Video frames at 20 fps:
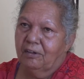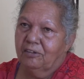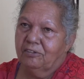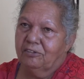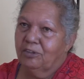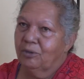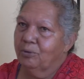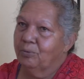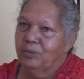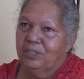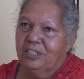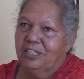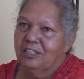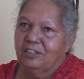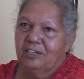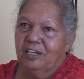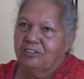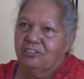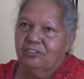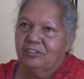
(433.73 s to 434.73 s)
So we
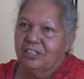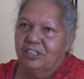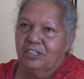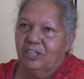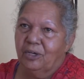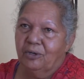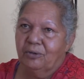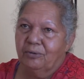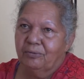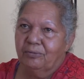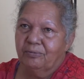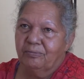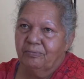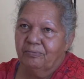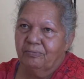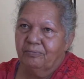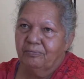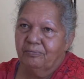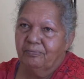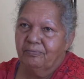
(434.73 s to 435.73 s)
didn't actually know.
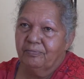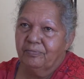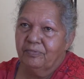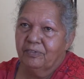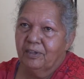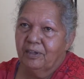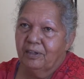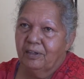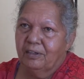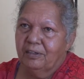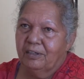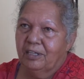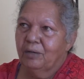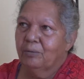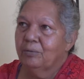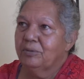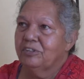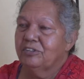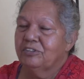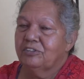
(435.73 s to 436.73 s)
They
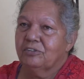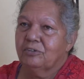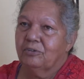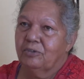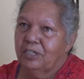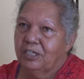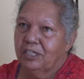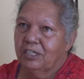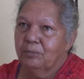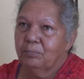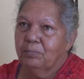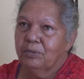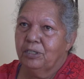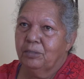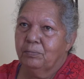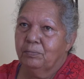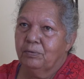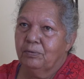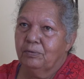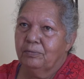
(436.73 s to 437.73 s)
were just screening
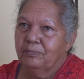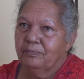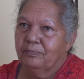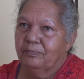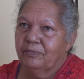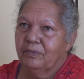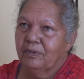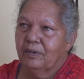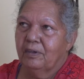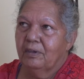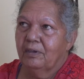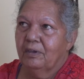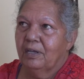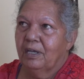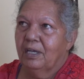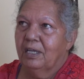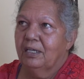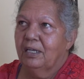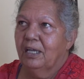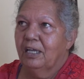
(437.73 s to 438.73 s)
people.
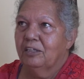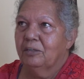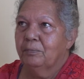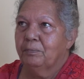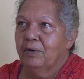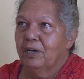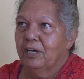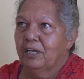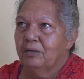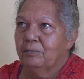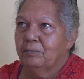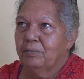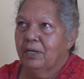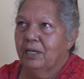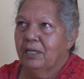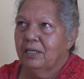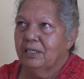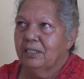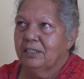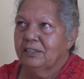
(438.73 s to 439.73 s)
And the other part
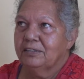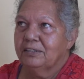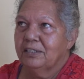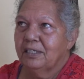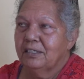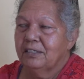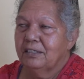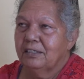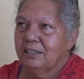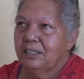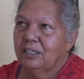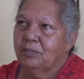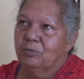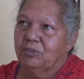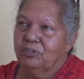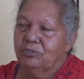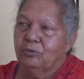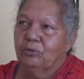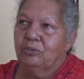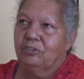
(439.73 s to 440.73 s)
about it is that it
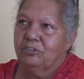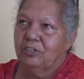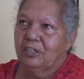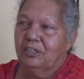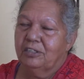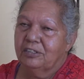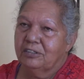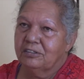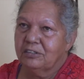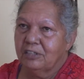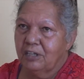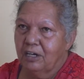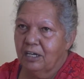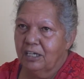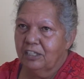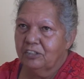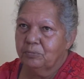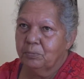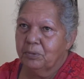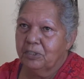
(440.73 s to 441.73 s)
was also a
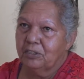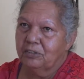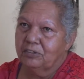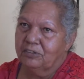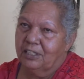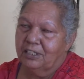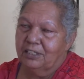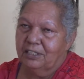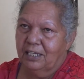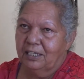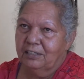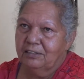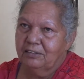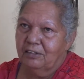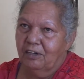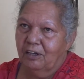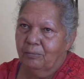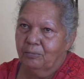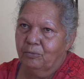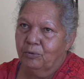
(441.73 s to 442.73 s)
disguise, because at that
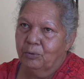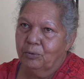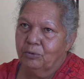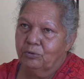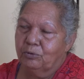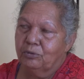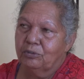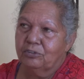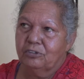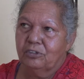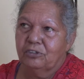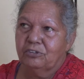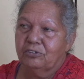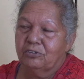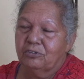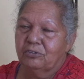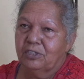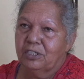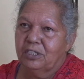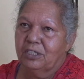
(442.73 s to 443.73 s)
time we was also
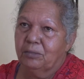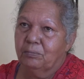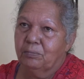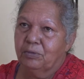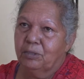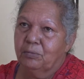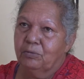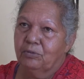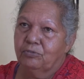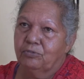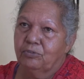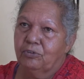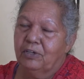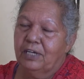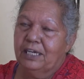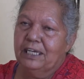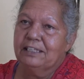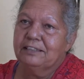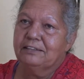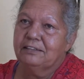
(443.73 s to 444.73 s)
screening people for
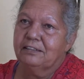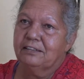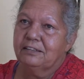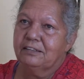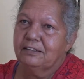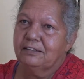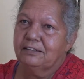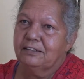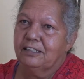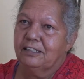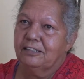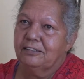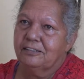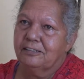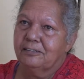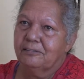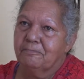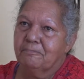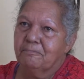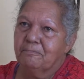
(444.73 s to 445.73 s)
Hansen's disease.